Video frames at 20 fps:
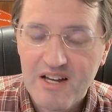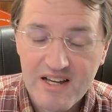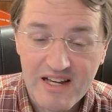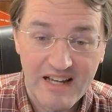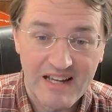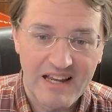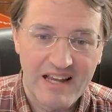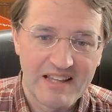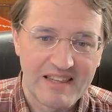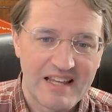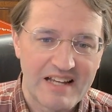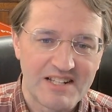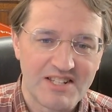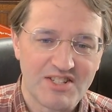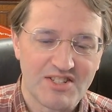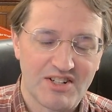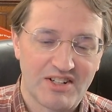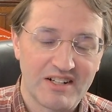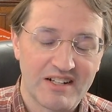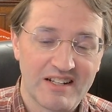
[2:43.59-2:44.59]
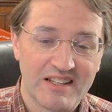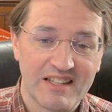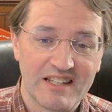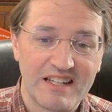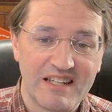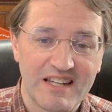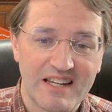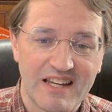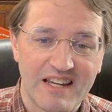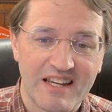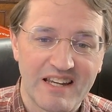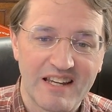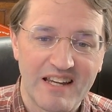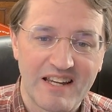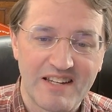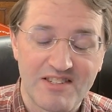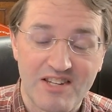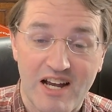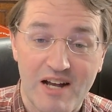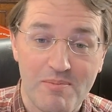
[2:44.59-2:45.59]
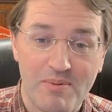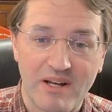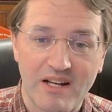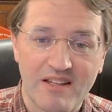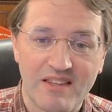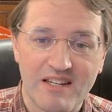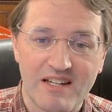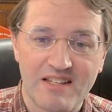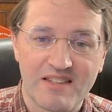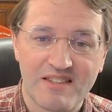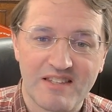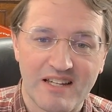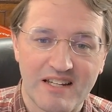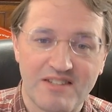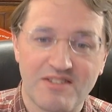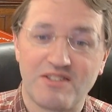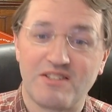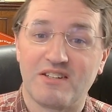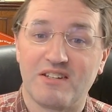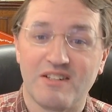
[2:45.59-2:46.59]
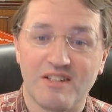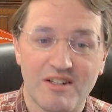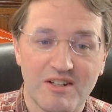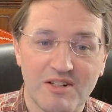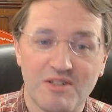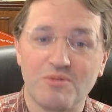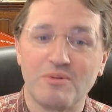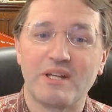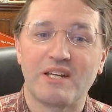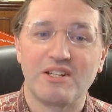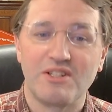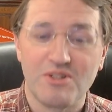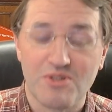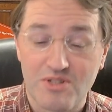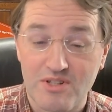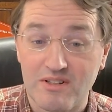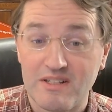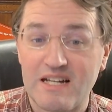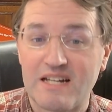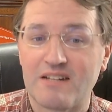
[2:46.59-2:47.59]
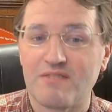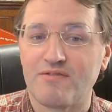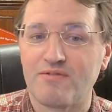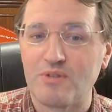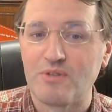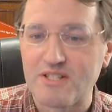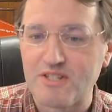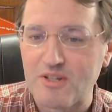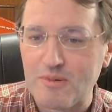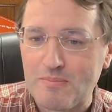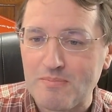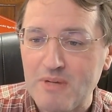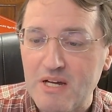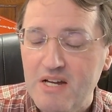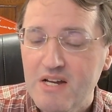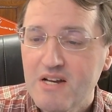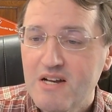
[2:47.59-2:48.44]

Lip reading: And that's certainly a topic that we could use a lot of wisdom,